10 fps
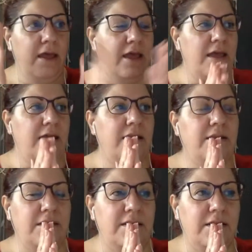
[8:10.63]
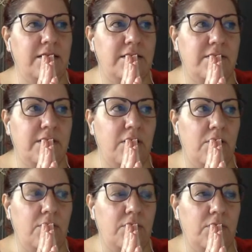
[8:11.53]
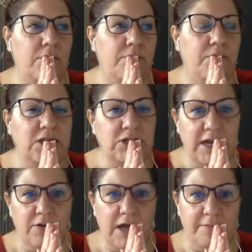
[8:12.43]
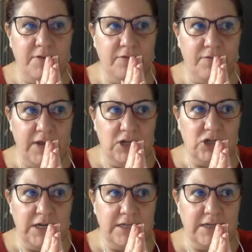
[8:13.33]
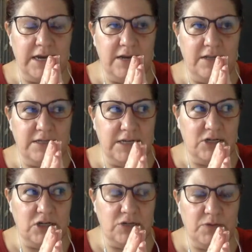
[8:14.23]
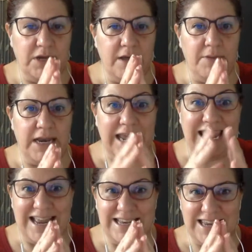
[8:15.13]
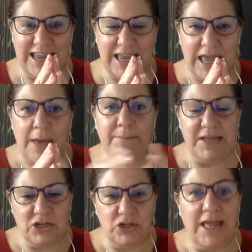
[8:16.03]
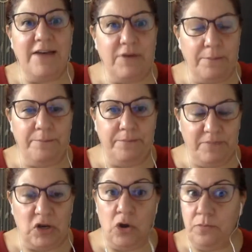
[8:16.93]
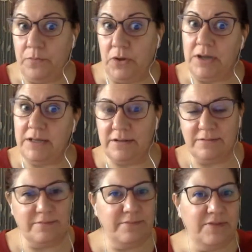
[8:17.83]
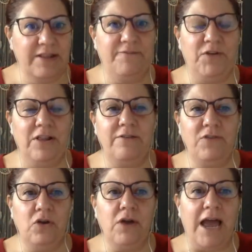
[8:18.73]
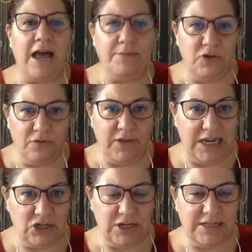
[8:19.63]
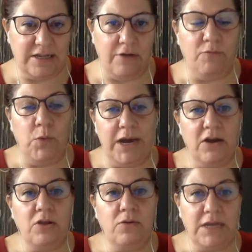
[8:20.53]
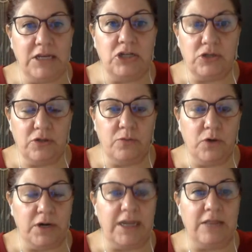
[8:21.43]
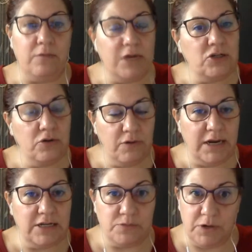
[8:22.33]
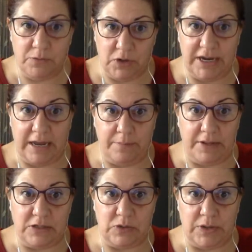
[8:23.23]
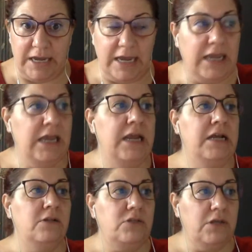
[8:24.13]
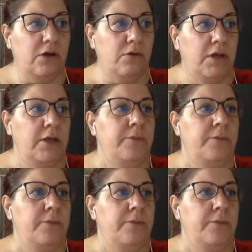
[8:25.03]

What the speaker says: And so your pre-shadow observations and analyzations will come in handy because you'll have a notebook full of your observations of where you need to do the work. And the retrograde is where work happens. Okay. So